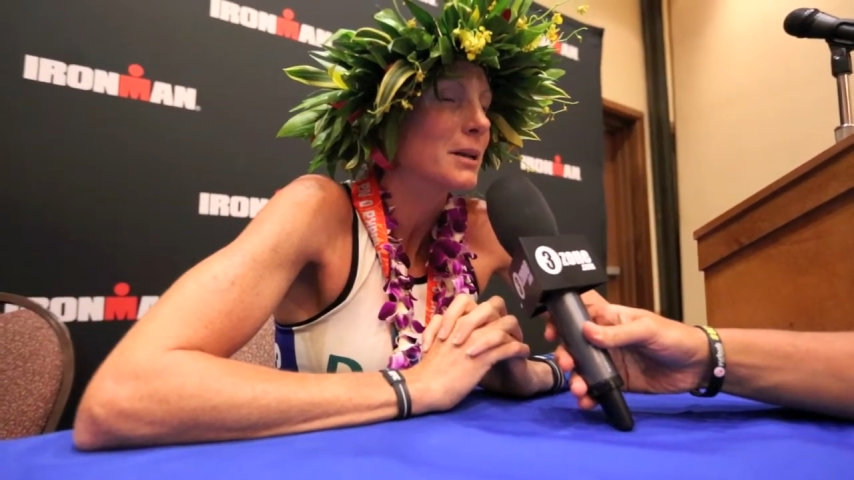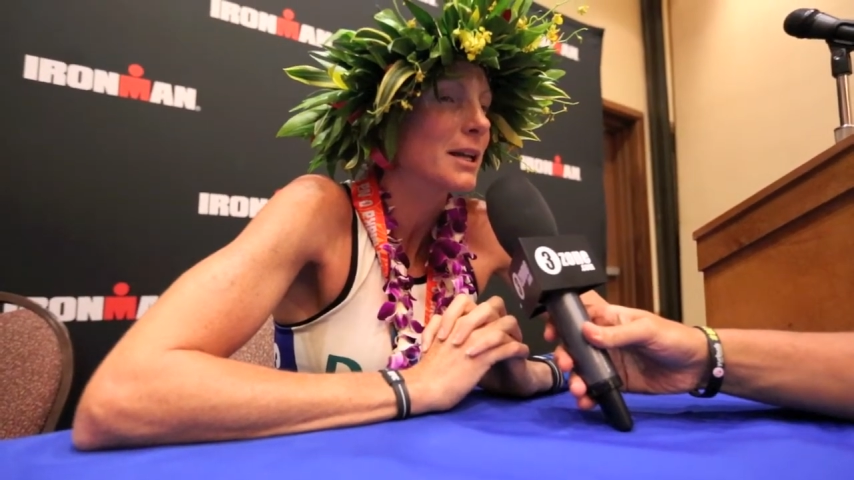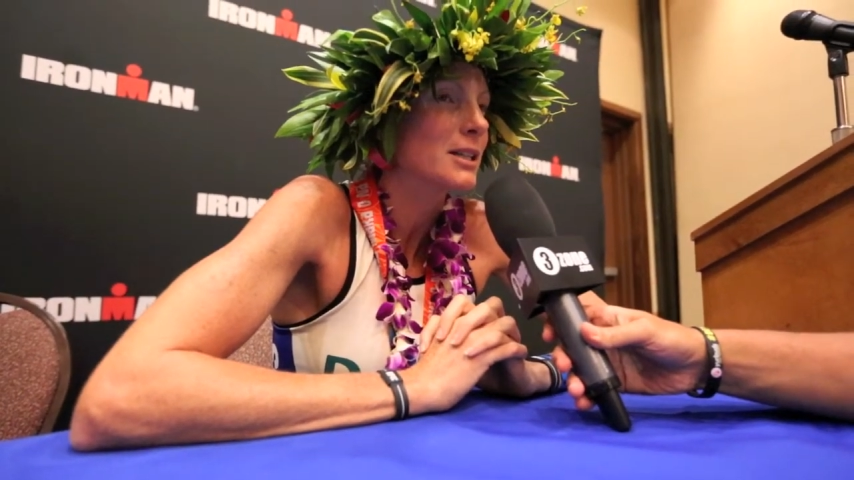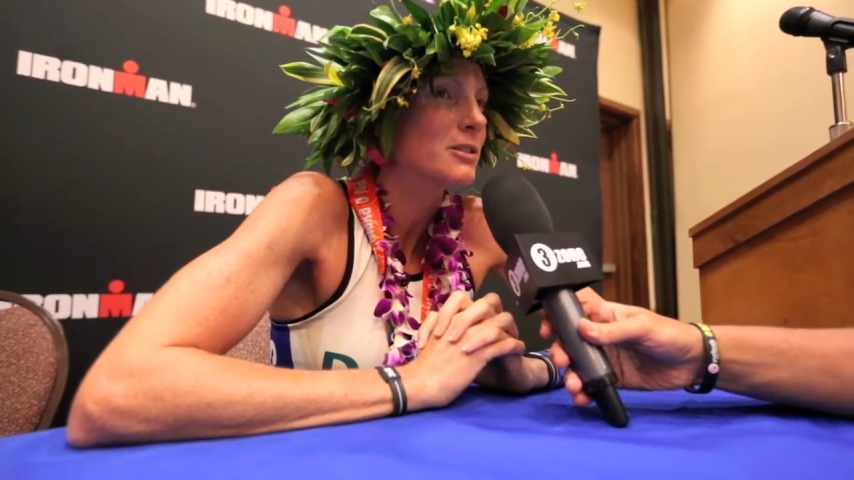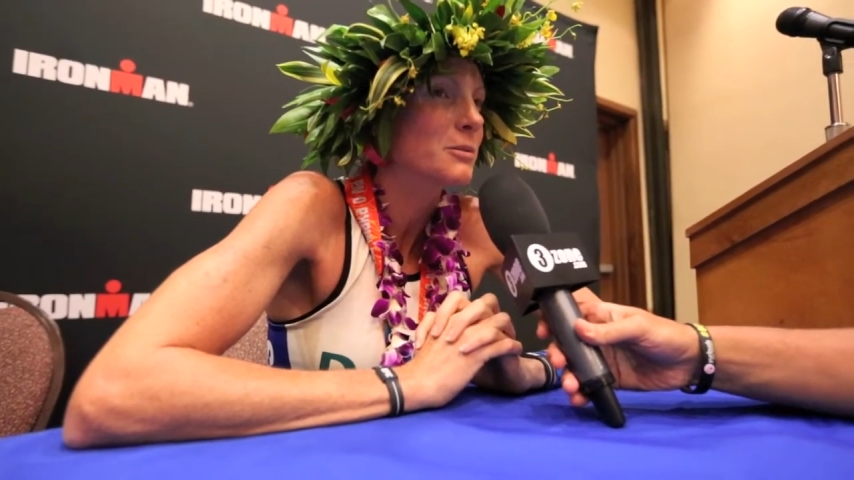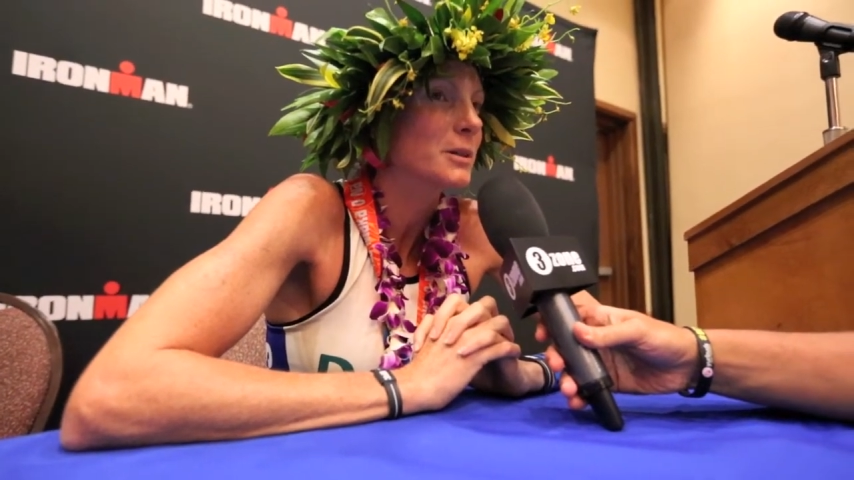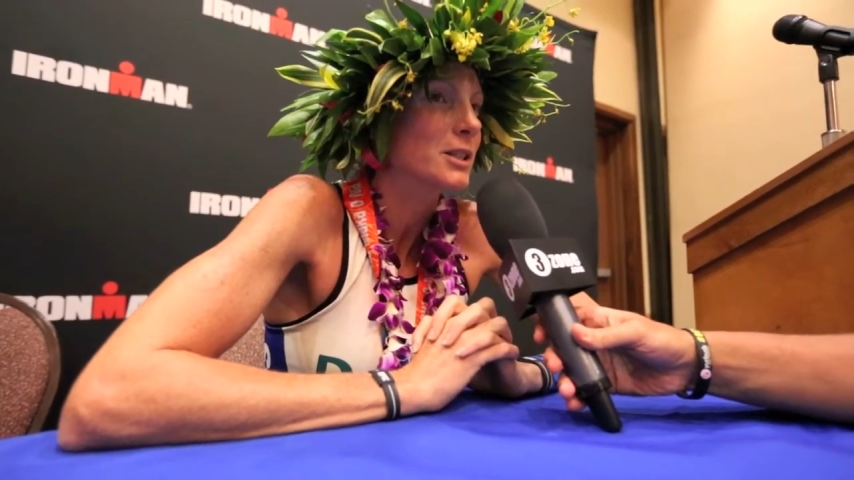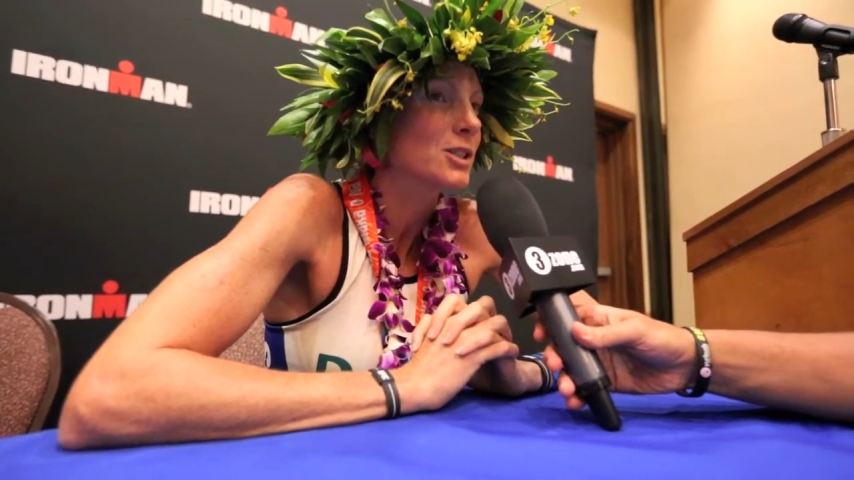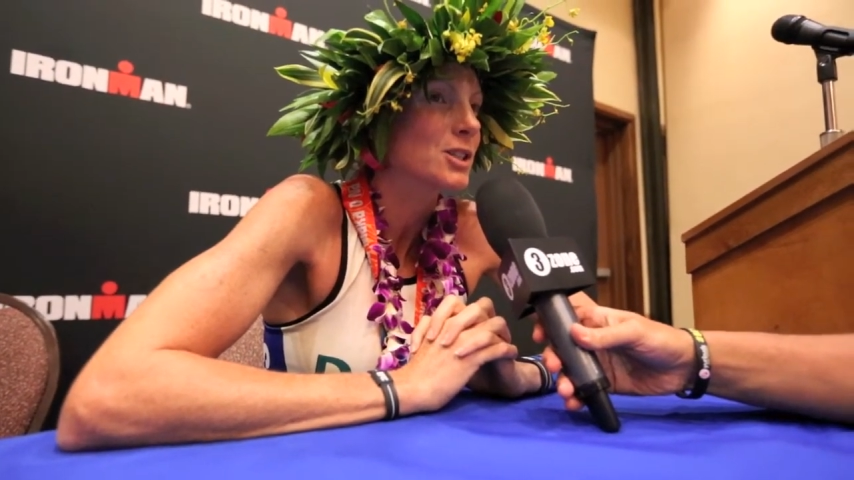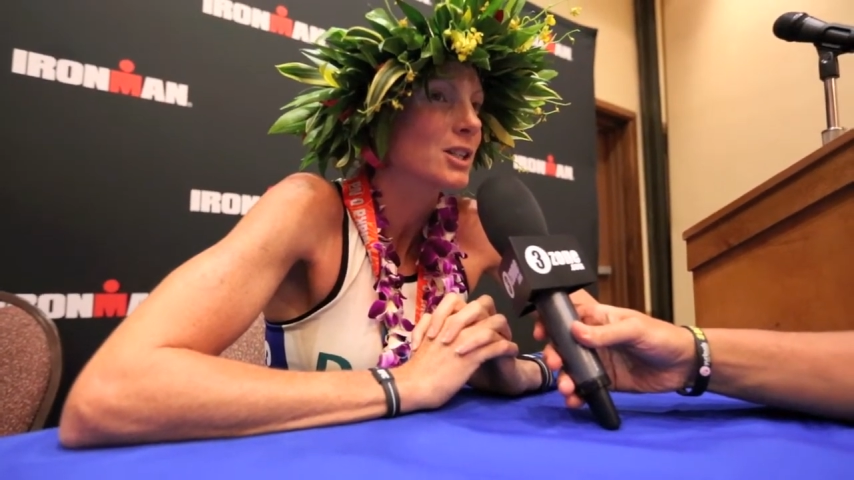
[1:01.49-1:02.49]
place
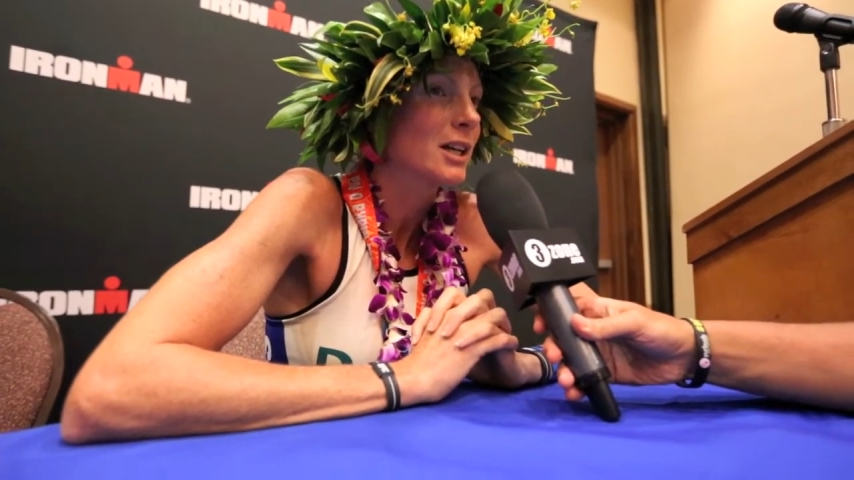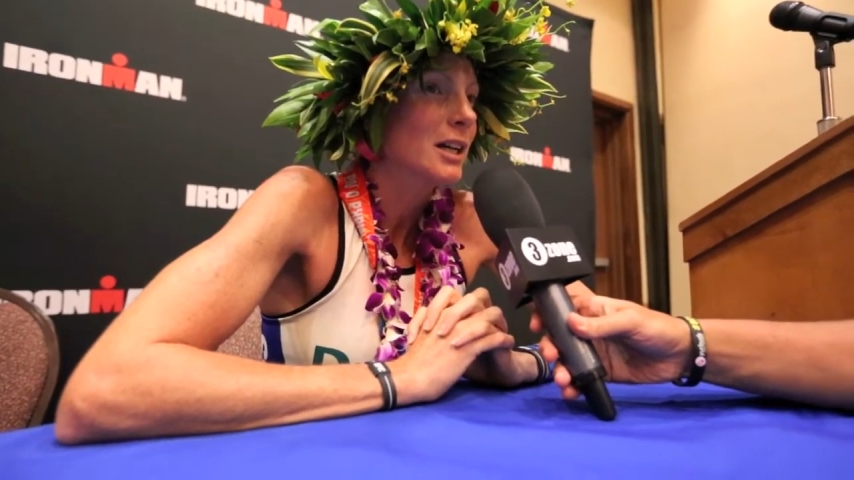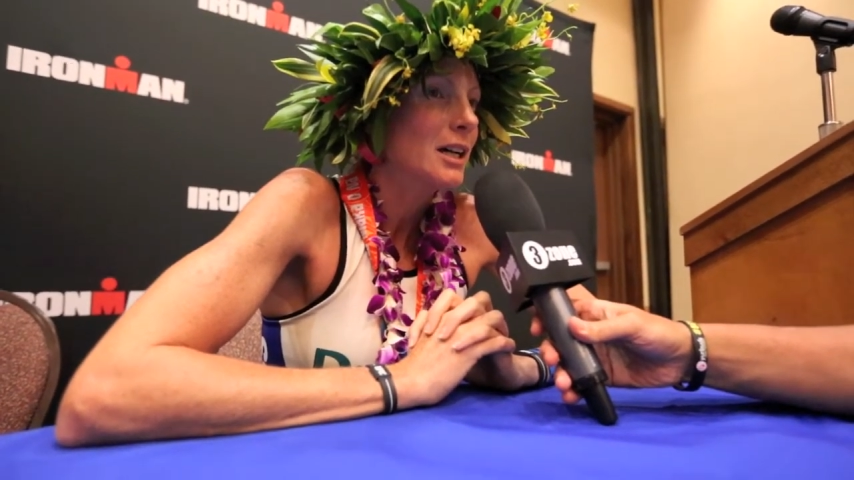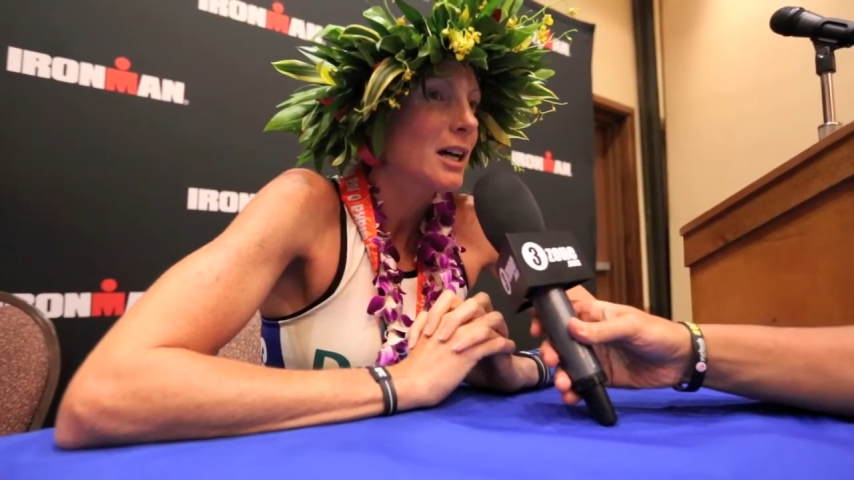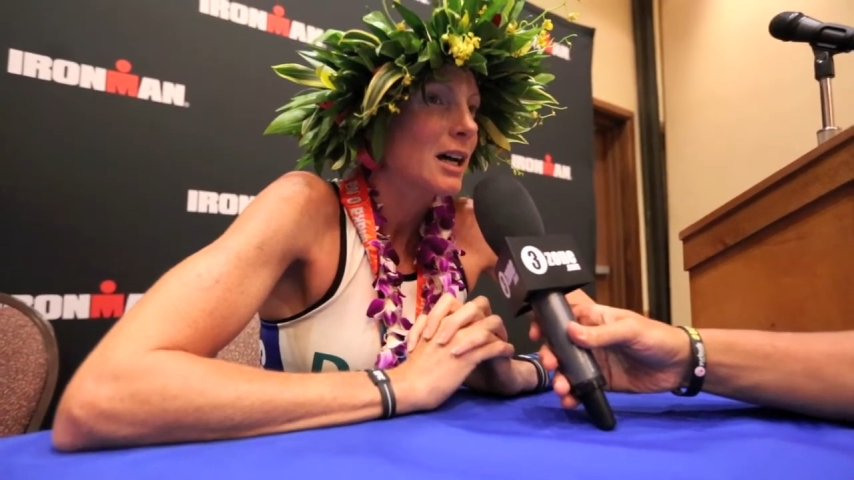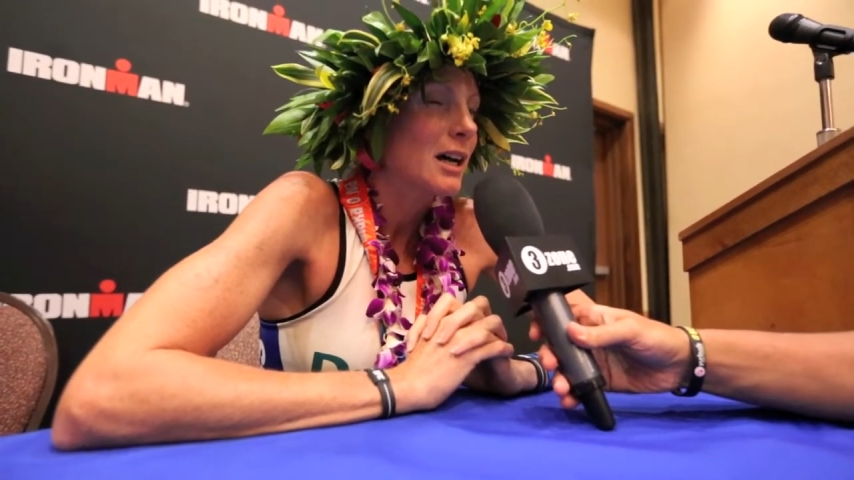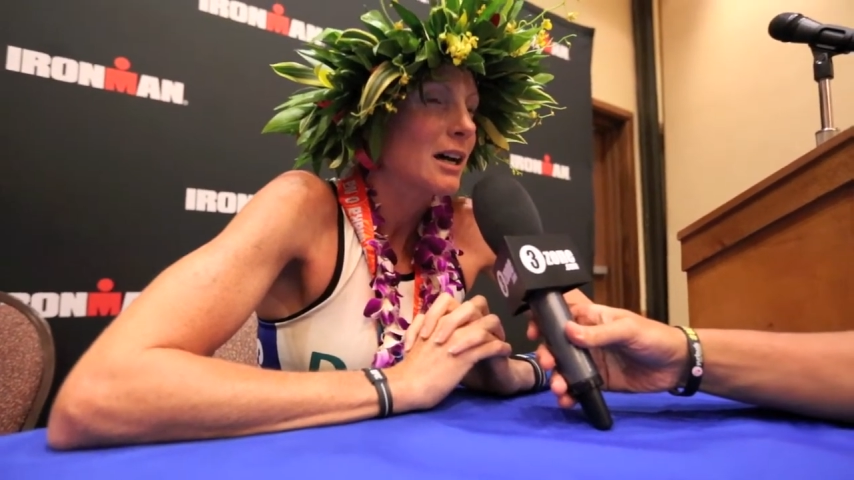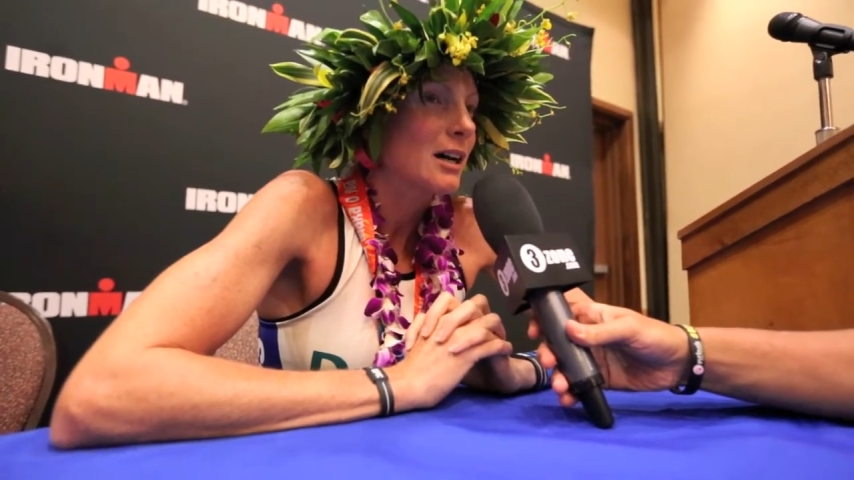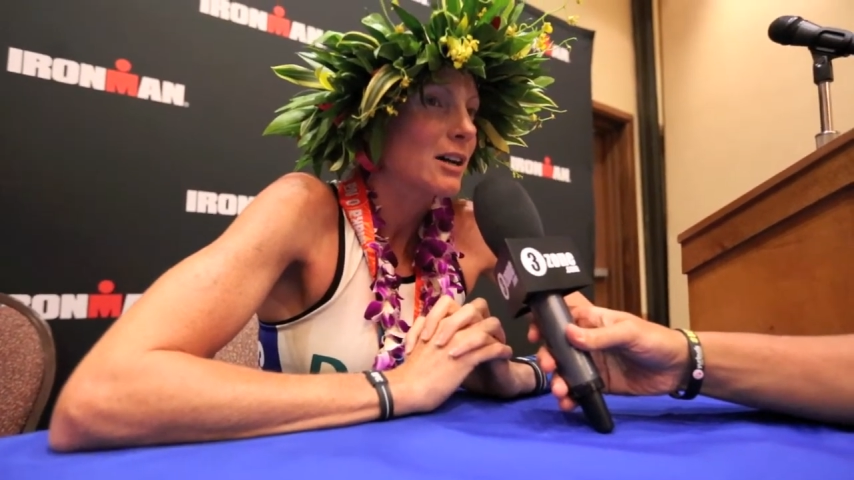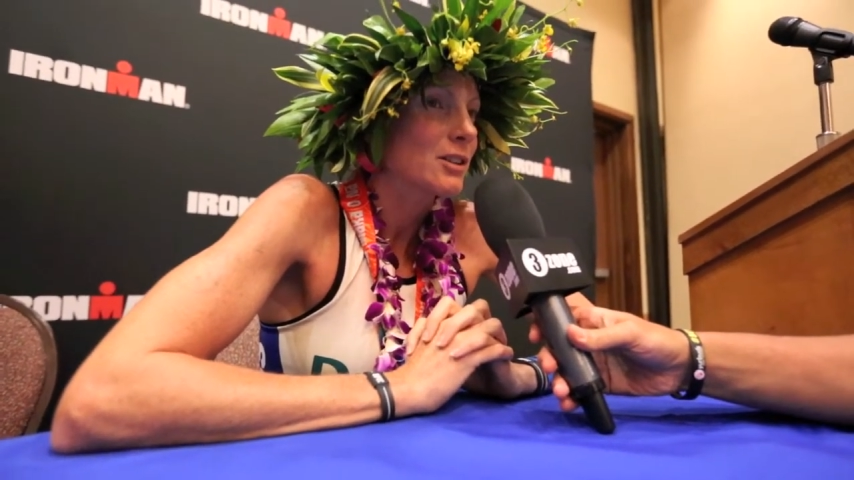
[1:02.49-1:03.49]
which
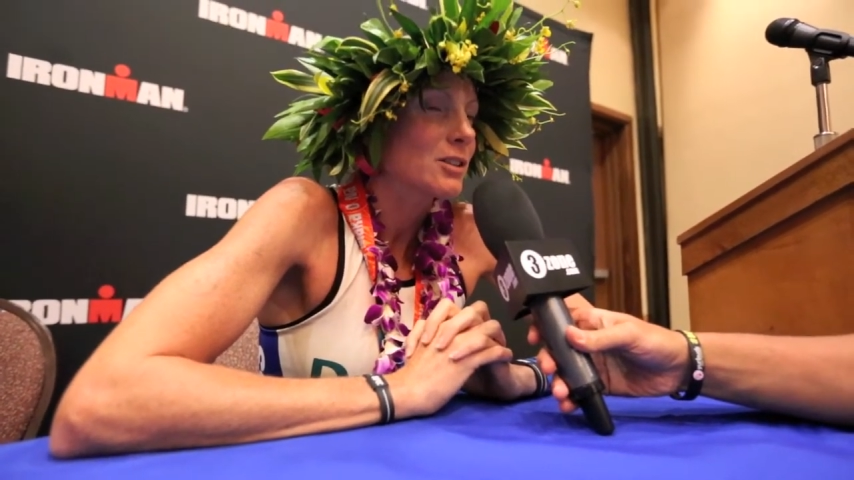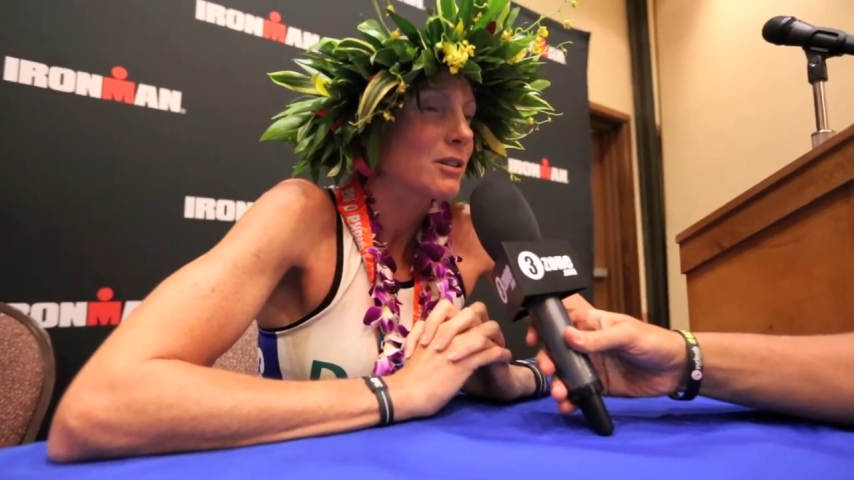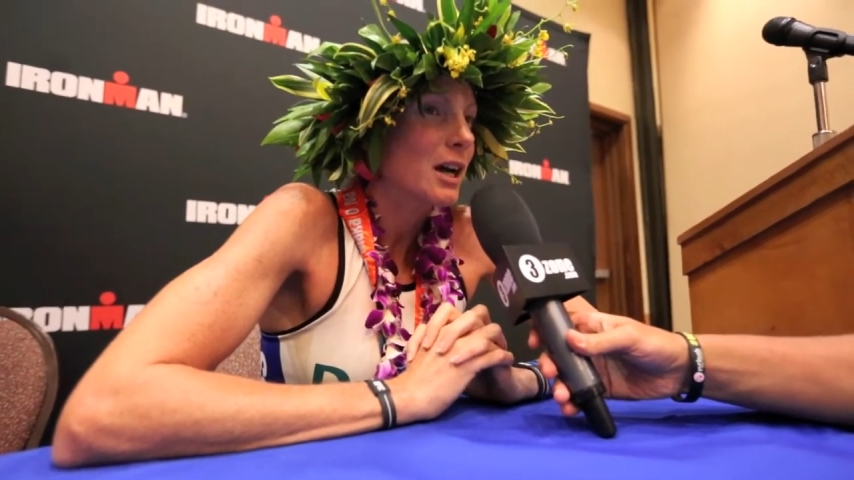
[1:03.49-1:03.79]
you